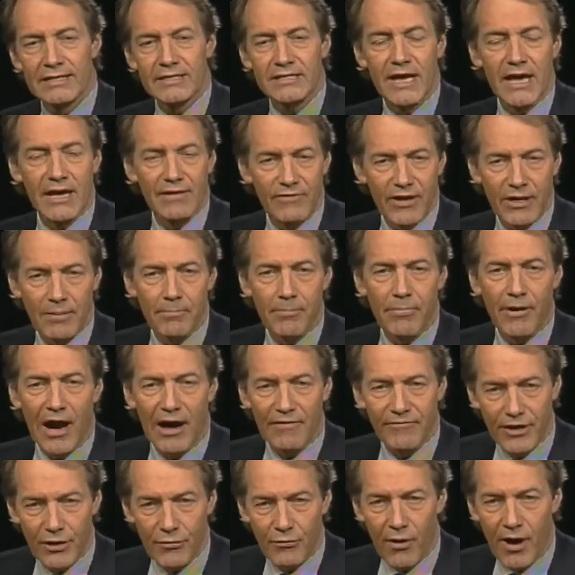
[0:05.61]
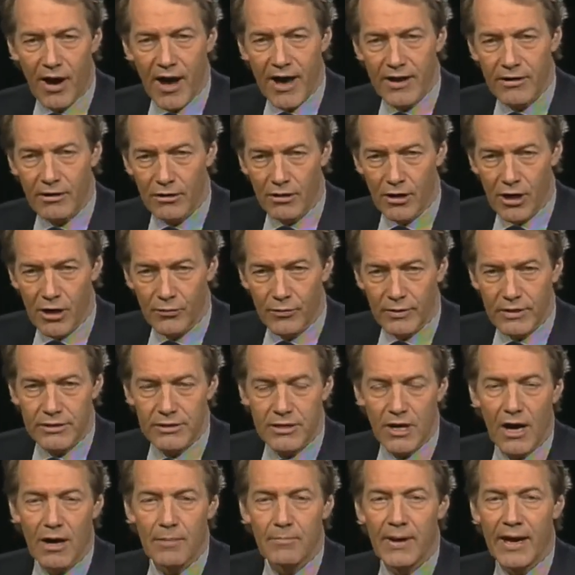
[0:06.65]
Saving Private Ryan, along
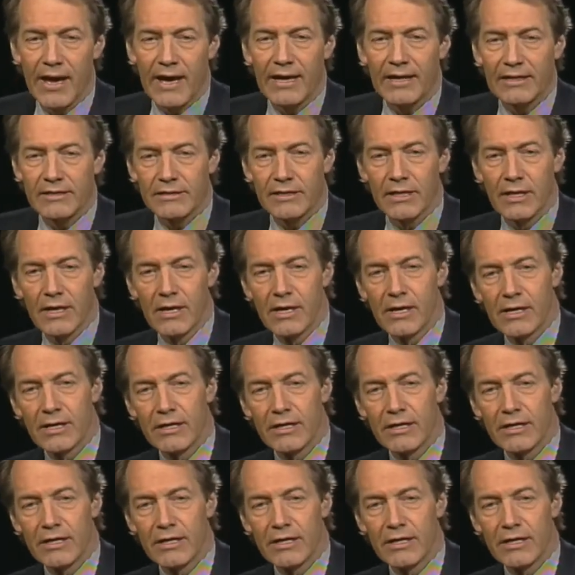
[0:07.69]
with Tom Hanks.